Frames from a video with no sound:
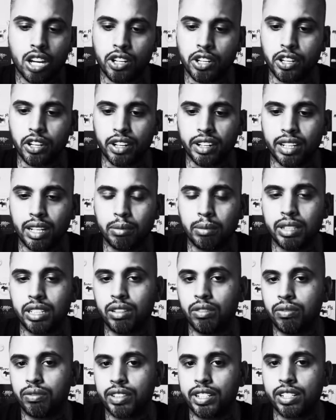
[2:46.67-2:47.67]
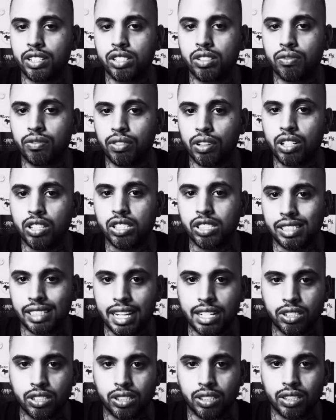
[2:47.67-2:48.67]
you're coming in for your first
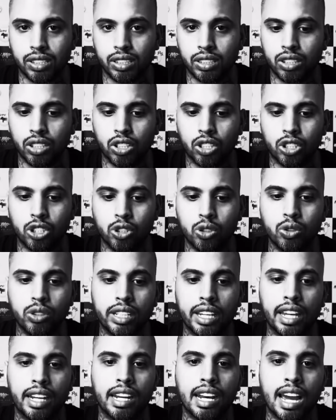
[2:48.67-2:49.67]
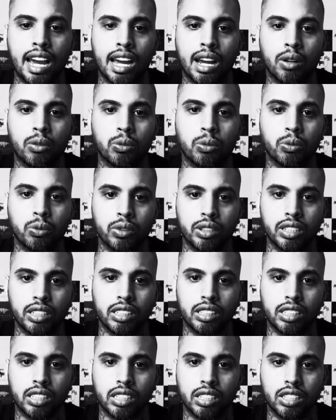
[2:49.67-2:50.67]
session, you cannot
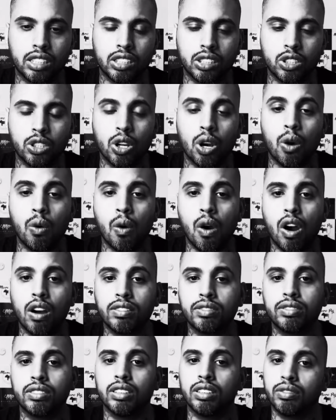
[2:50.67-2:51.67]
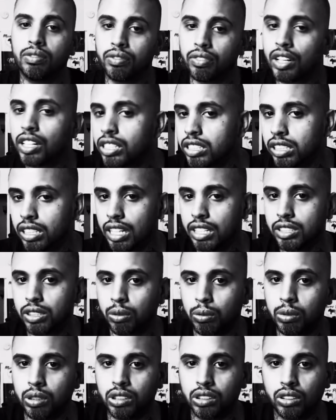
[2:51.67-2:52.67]
really go off of first session
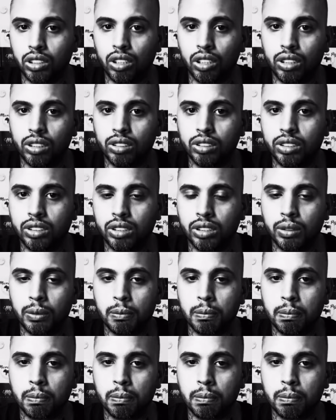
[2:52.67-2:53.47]
results